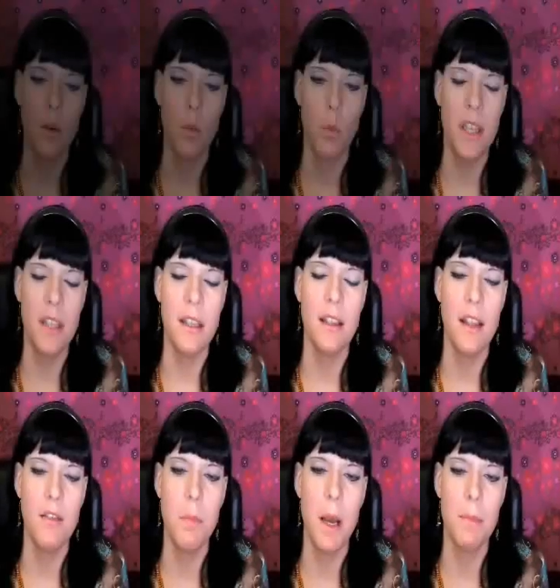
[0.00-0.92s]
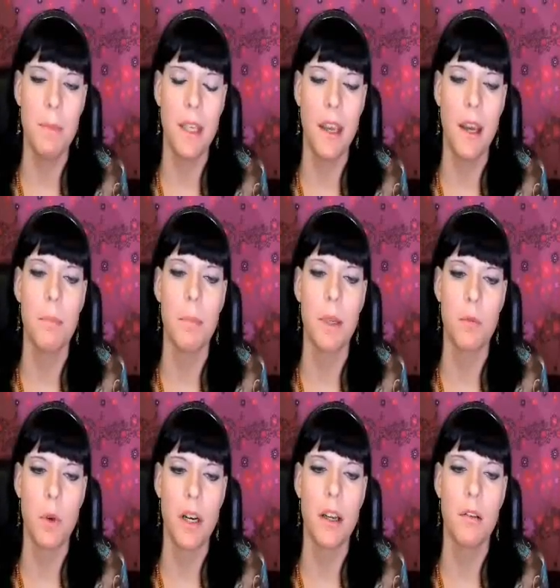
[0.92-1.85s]
When the love bombing
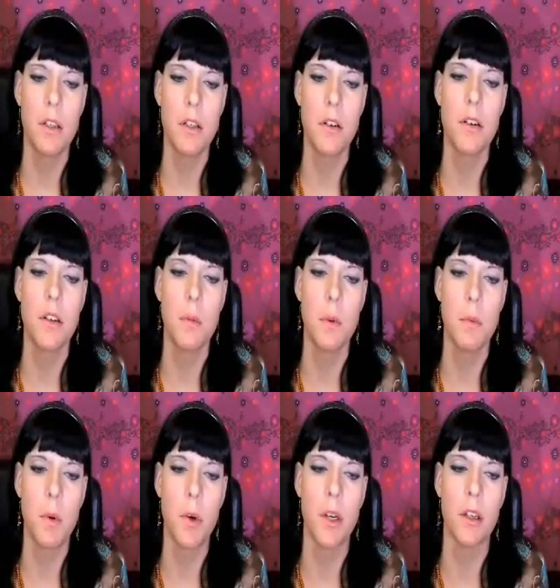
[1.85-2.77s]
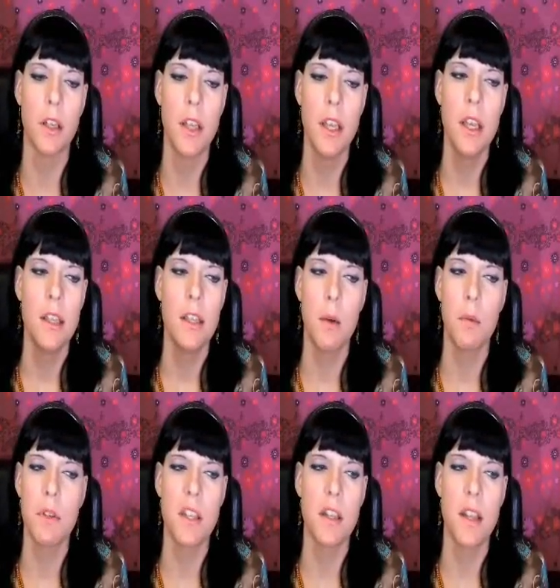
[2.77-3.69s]
happened, when I returned to the memorial, that
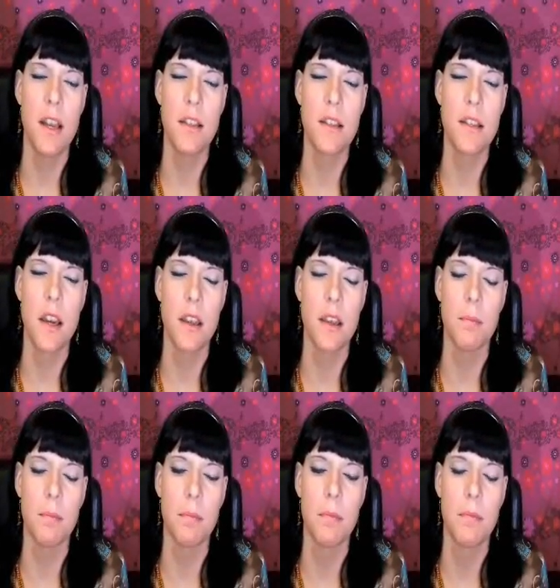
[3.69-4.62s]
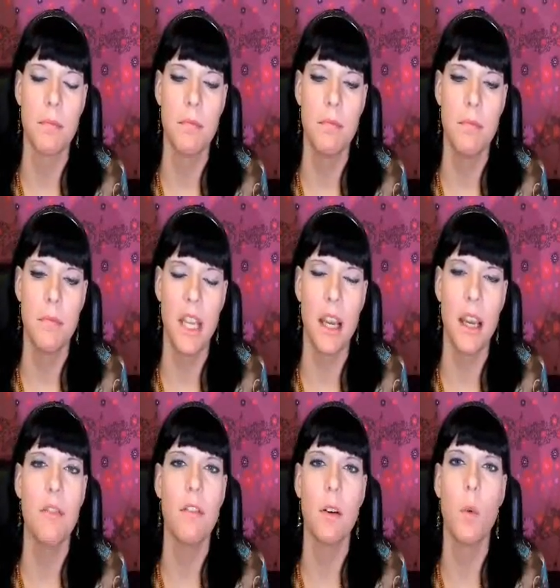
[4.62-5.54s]
was the last time that I
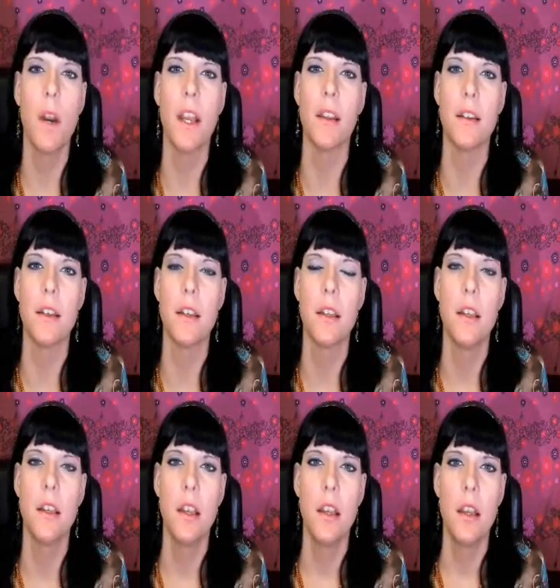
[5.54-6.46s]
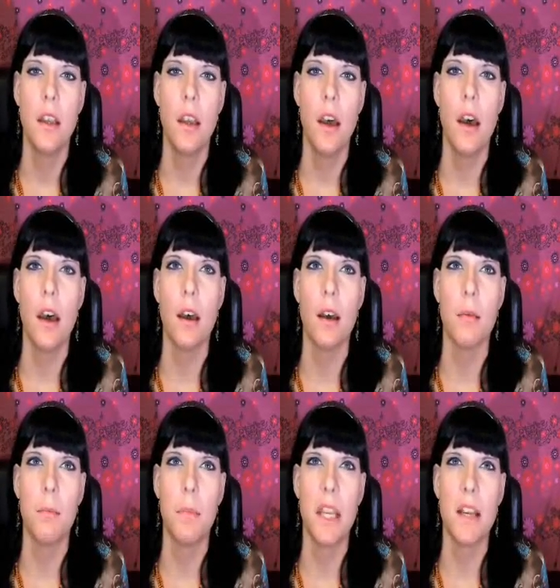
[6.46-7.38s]
ever went,
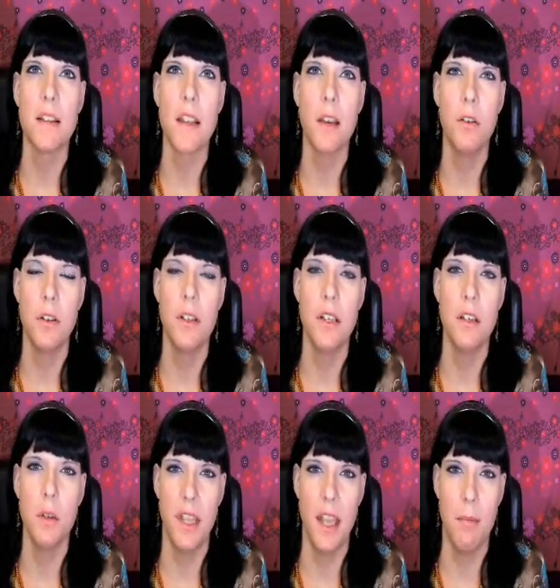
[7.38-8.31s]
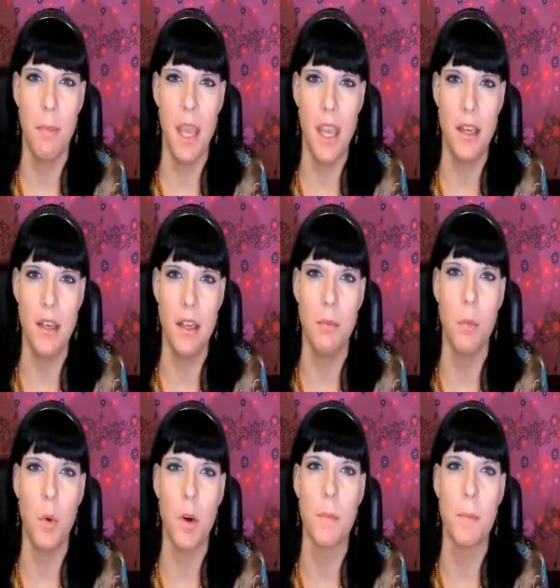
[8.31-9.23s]
because I couldn't deal with that pain
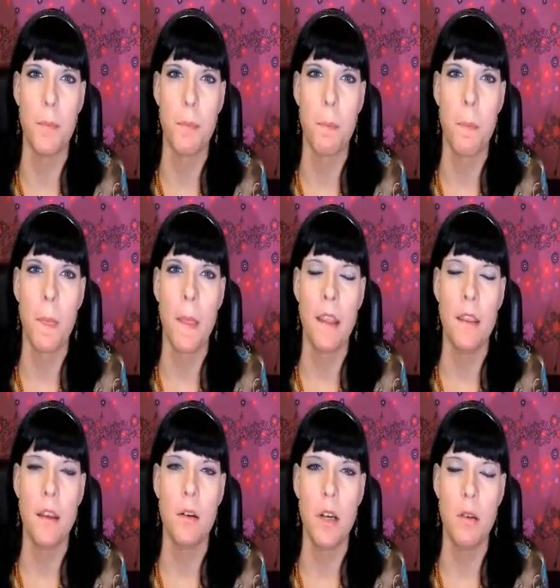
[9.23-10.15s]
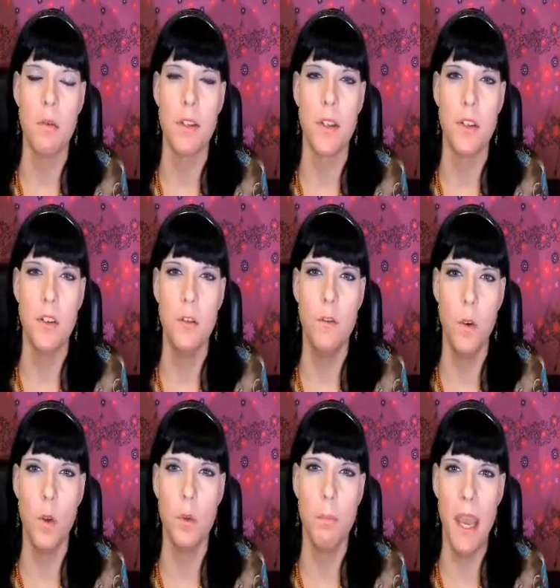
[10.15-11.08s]
anymore. It was a
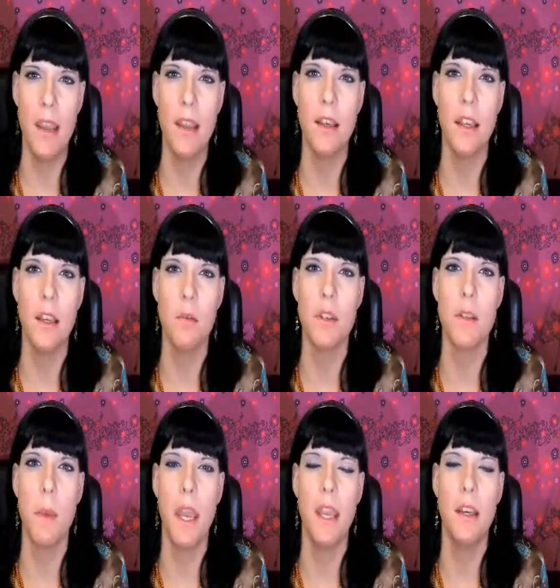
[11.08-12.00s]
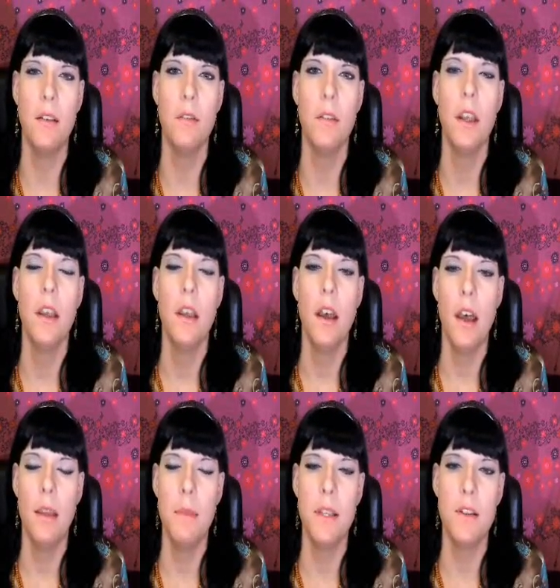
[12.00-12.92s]
twofold pain. It was the pain of,
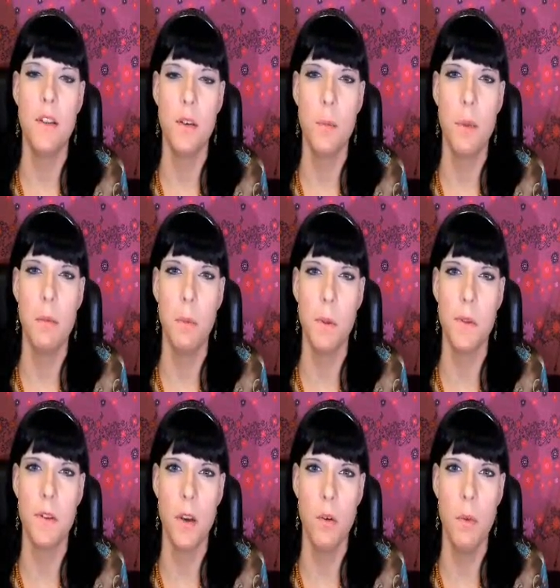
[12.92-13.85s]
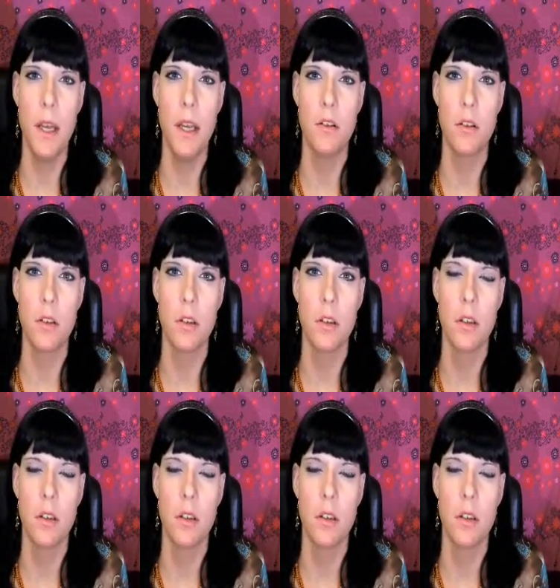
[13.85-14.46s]
I miss those people so much,